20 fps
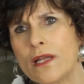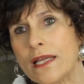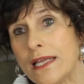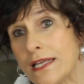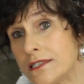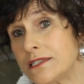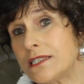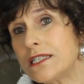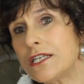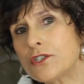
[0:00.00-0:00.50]

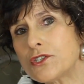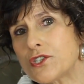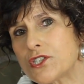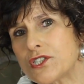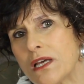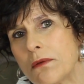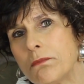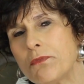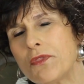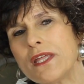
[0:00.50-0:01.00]
is there
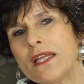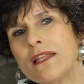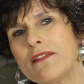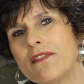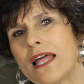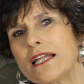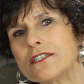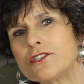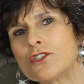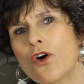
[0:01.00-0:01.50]
something
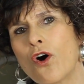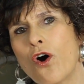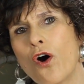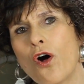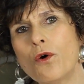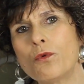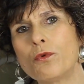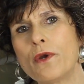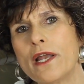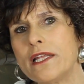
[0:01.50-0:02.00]
that's
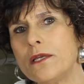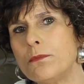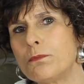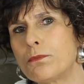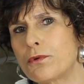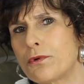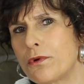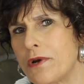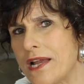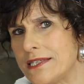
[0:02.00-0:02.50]
already
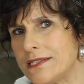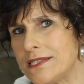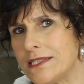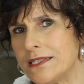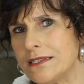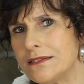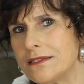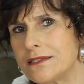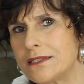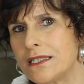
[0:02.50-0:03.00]

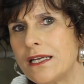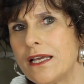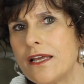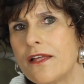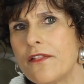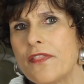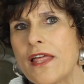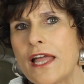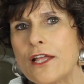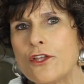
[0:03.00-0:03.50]
present
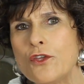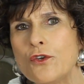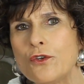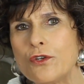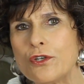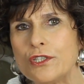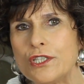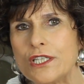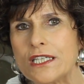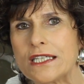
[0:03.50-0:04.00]
that you
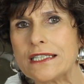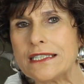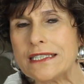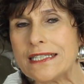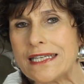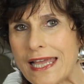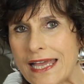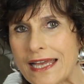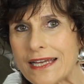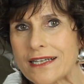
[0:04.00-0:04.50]
could
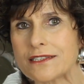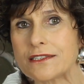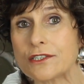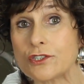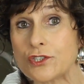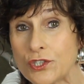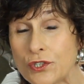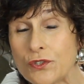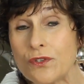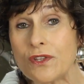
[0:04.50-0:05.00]
connect
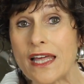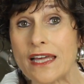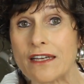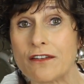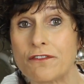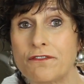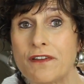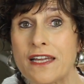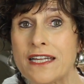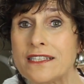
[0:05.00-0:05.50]
to that
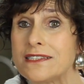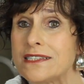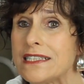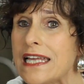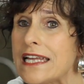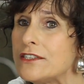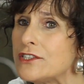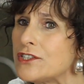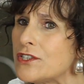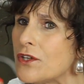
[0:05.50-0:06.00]
offense,
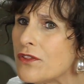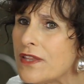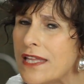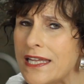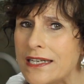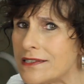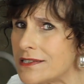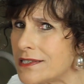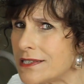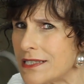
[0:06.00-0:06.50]
and so
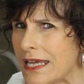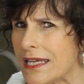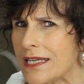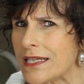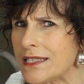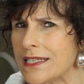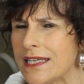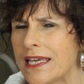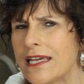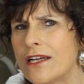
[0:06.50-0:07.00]
then it's
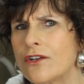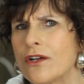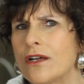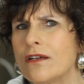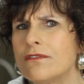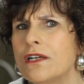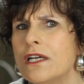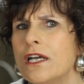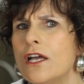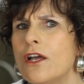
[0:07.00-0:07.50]
taken care
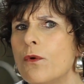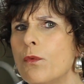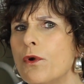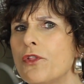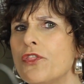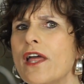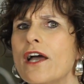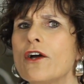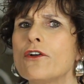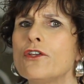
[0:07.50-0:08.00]
of
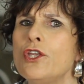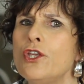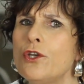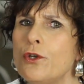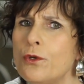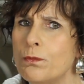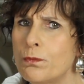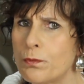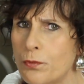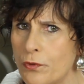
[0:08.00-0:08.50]
without
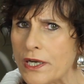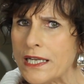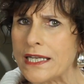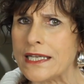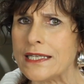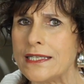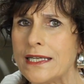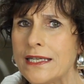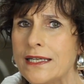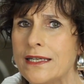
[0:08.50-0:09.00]
you
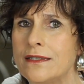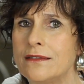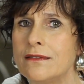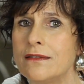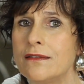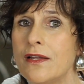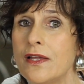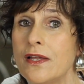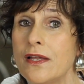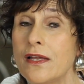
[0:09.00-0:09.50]
bringing in
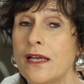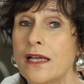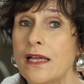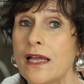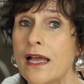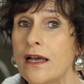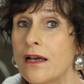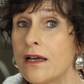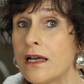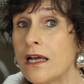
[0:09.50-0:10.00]

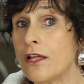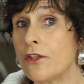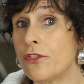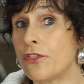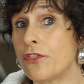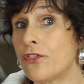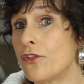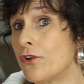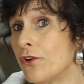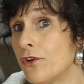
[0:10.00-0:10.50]
a
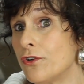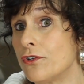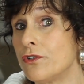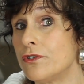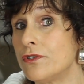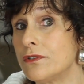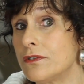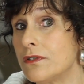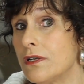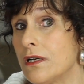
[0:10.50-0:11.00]

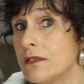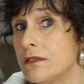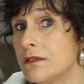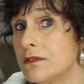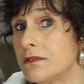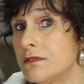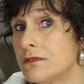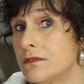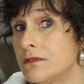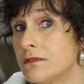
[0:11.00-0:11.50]
third
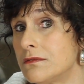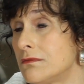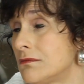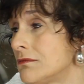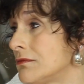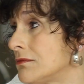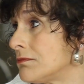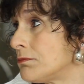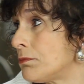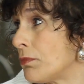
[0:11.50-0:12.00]

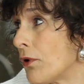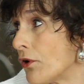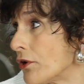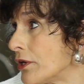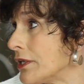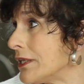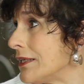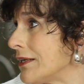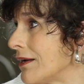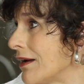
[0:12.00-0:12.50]

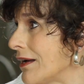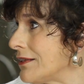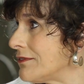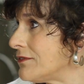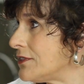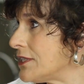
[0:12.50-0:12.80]
party kind of